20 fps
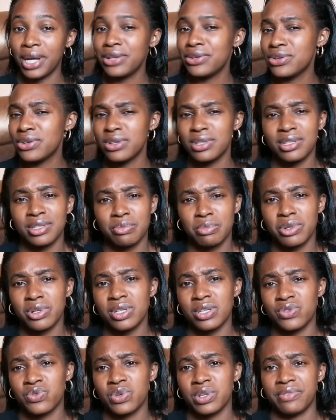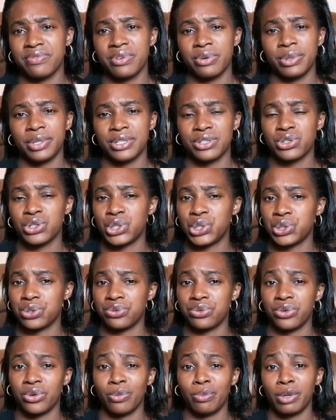And you know this milk is really very essential
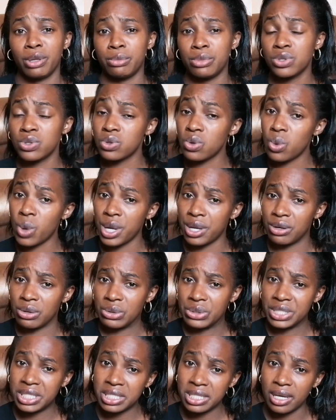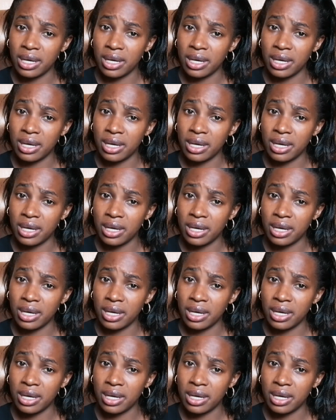for your baby, so why not?